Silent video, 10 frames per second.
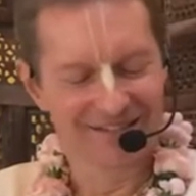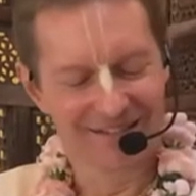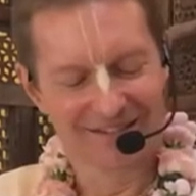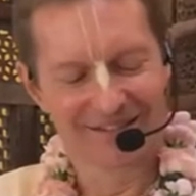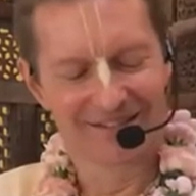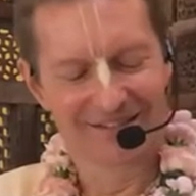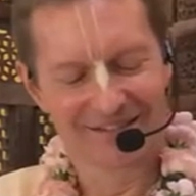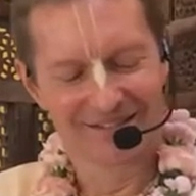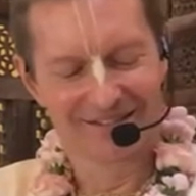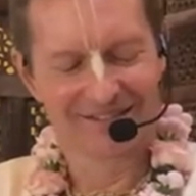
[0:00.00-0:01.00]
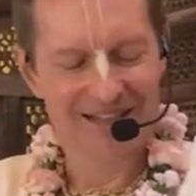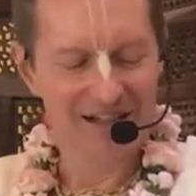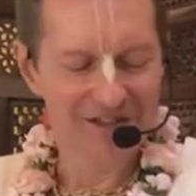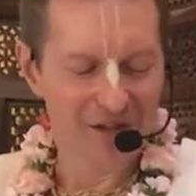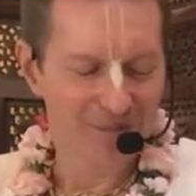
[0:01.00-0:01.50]
hmm, there
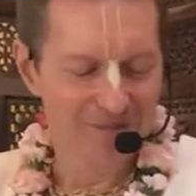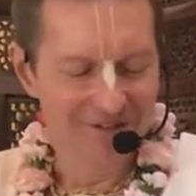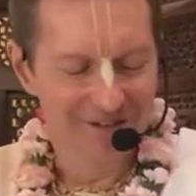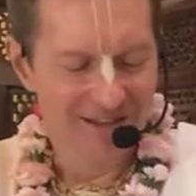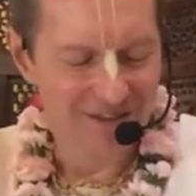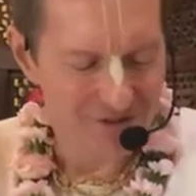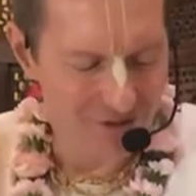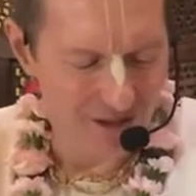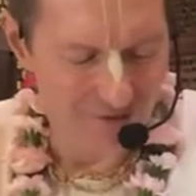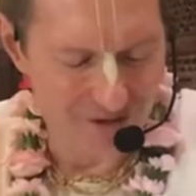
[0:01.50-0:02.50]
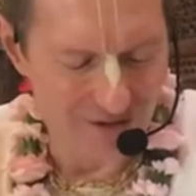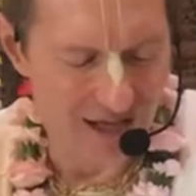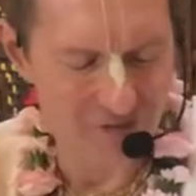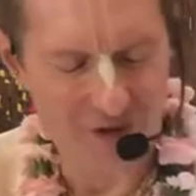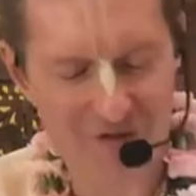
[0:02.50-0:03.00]
is some history of the
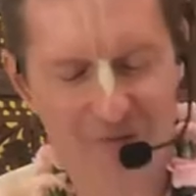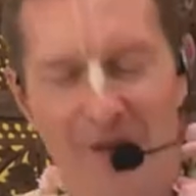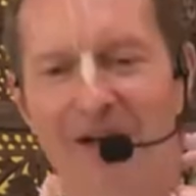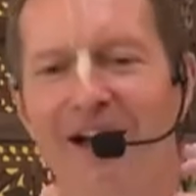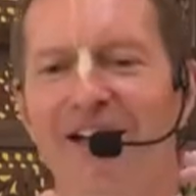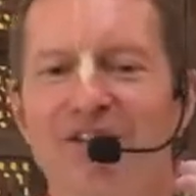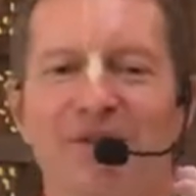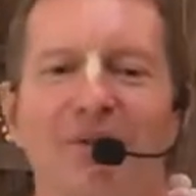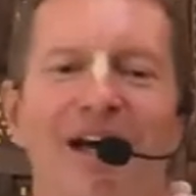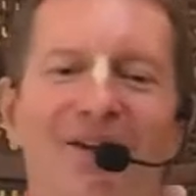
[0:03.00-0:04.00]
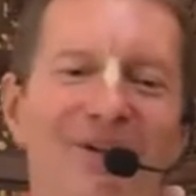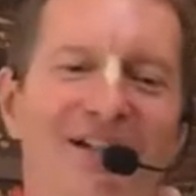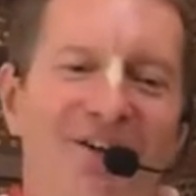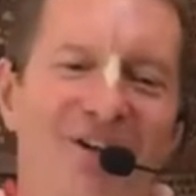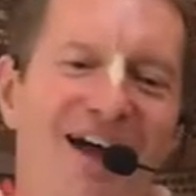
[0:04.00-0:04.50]
life of Maharaj you can read
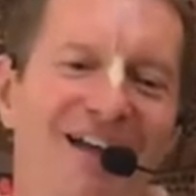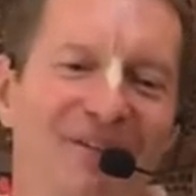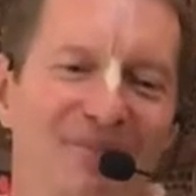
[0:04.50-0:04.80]
online.